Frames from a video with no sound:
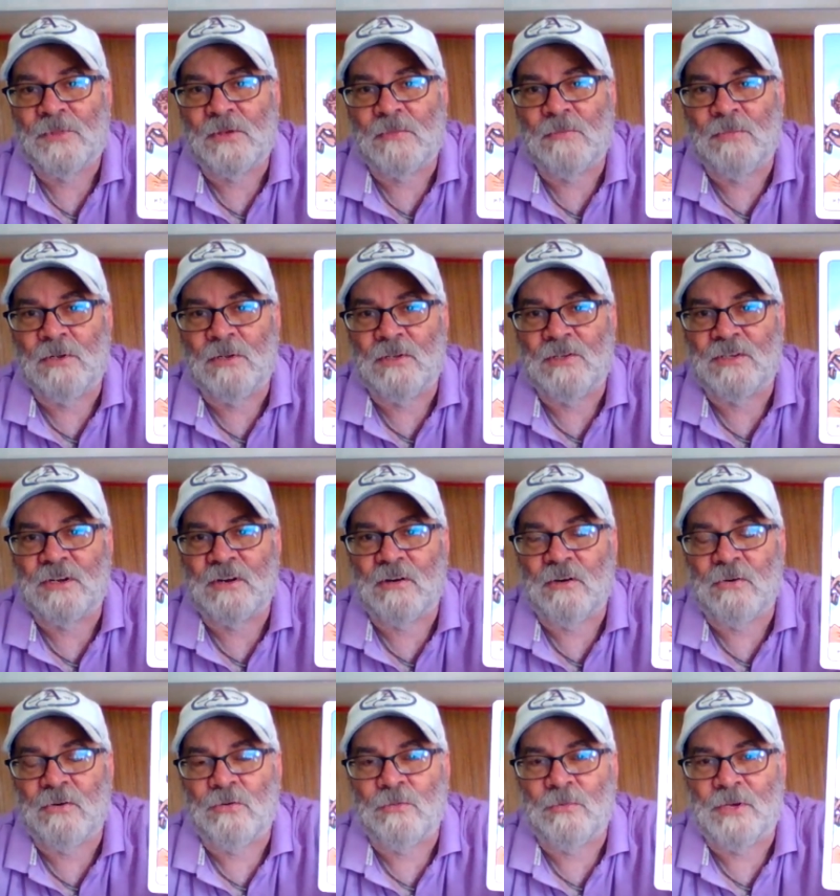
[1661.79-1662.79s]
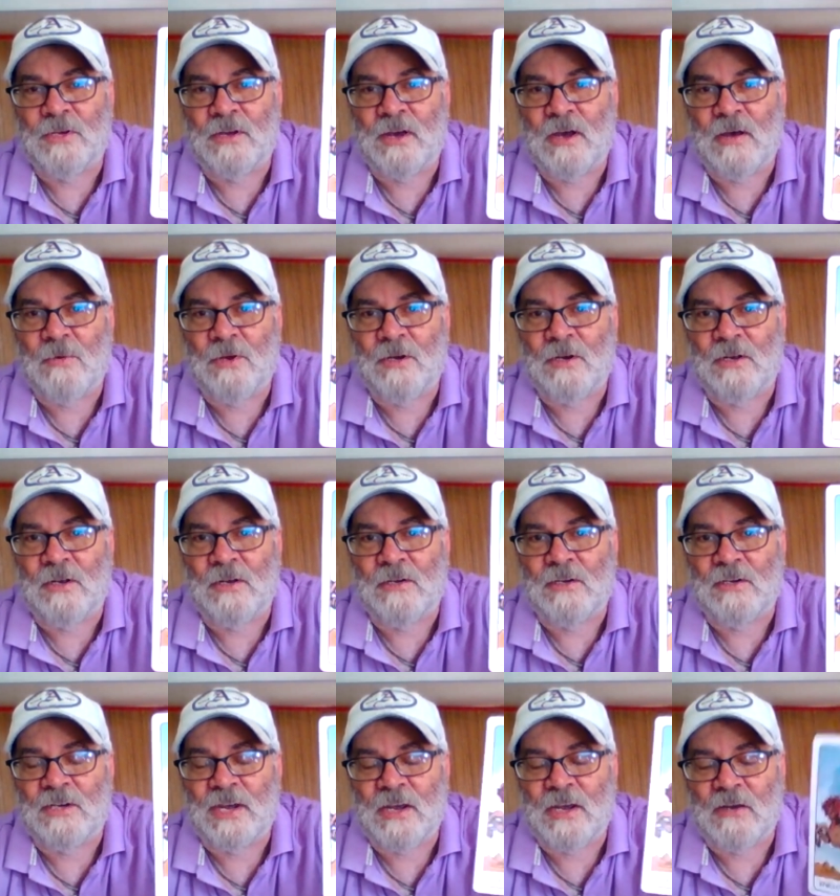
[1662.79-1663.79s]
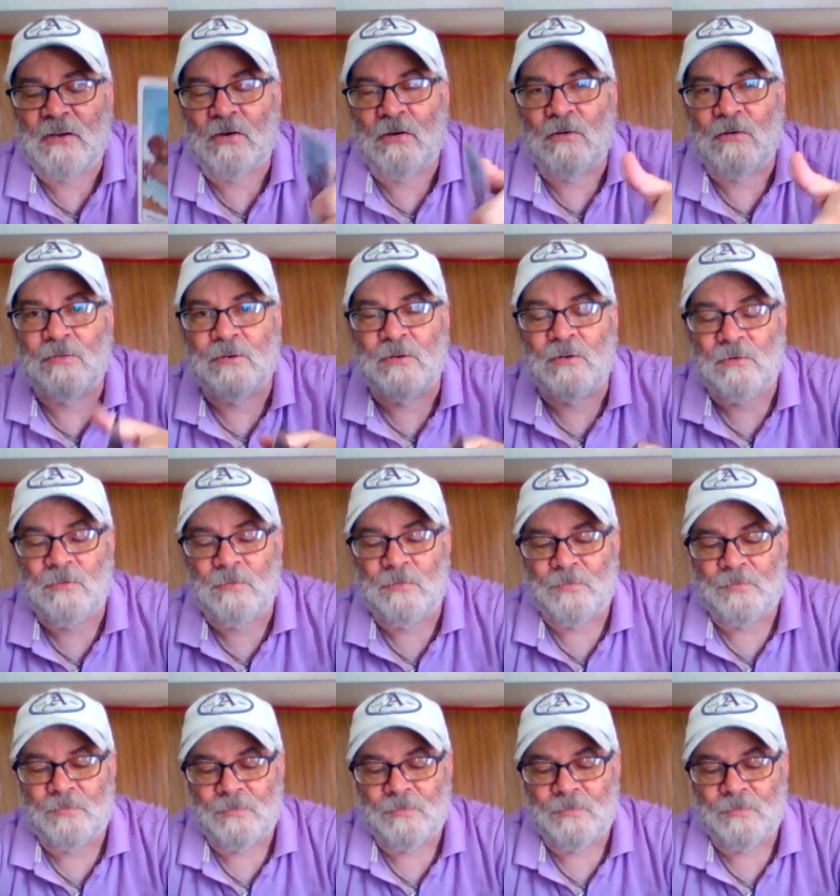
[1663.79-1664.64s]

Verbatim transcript: The military will be coming in to take over,